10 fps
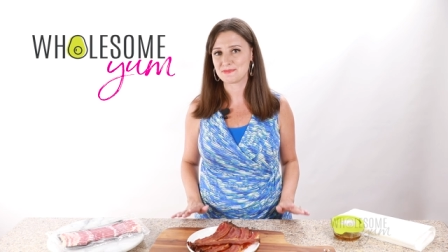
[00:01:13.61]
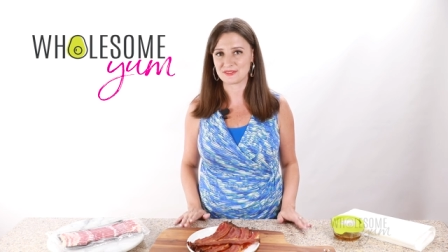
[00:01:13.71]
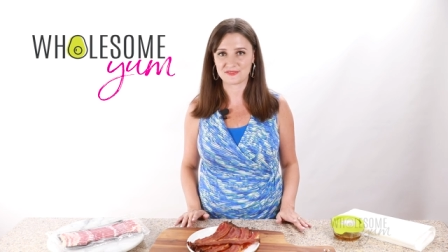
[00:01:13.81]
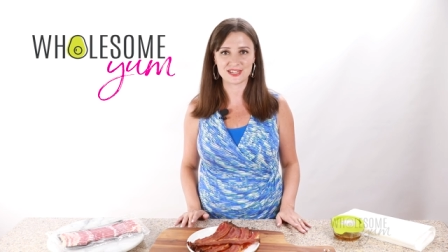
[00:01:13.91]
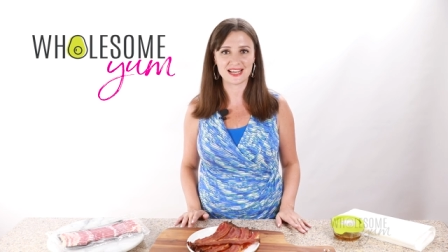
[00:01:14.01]

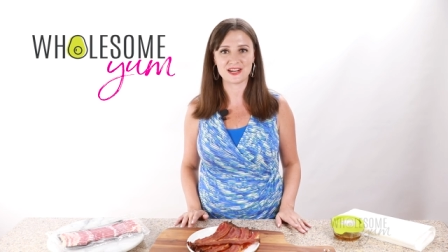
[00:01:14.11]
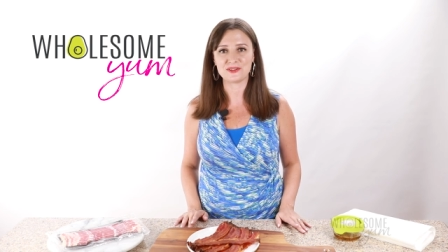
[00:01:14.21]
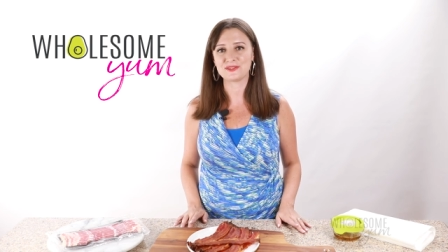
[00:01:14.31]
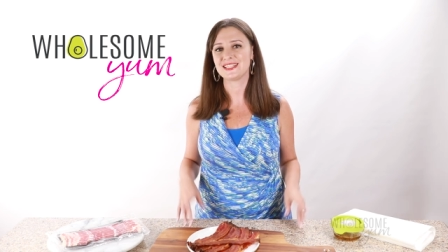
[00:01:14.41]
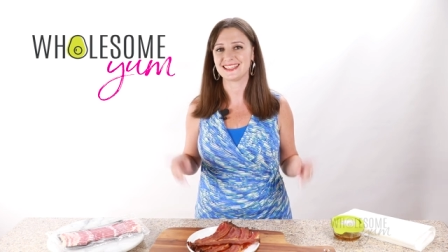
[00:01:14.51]
But for
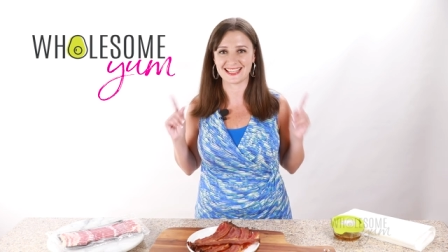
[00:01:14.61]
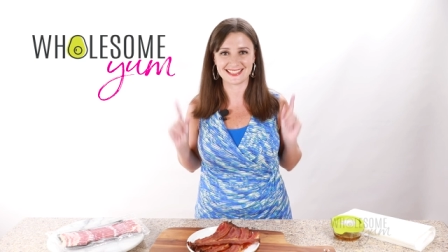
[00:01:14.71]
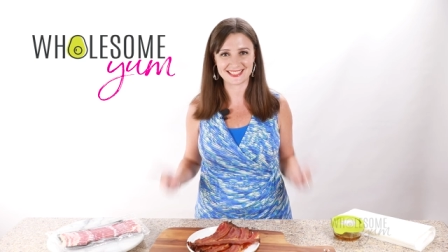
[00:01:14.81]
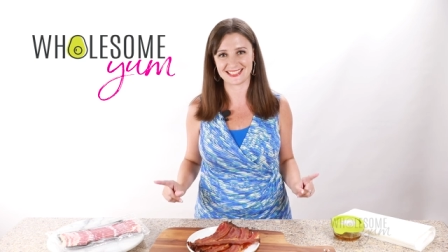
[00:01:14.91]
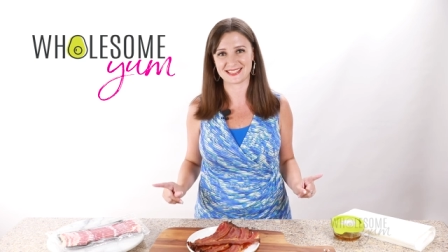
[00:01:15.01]
now,
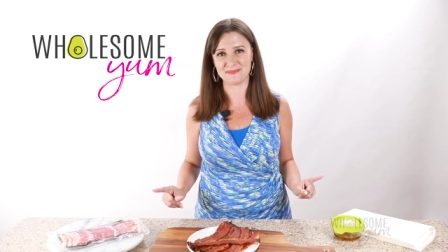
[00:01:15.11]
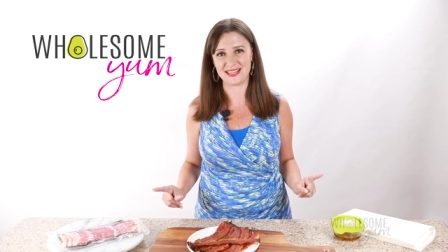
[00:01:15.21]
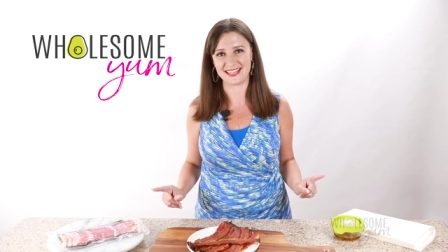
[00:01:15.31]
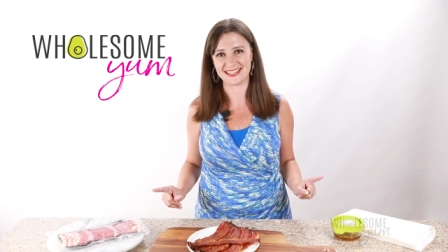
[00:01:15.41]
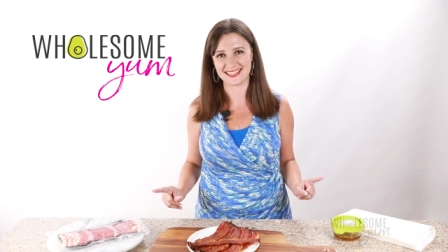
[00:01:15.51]
let's cook some
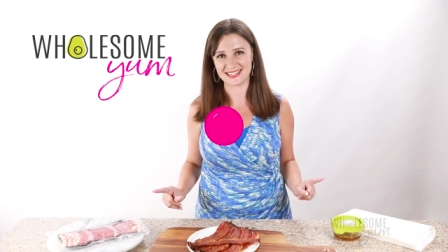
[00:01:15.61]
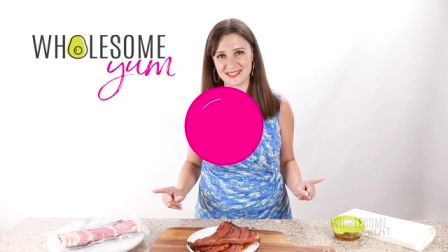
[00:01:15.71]
bacon in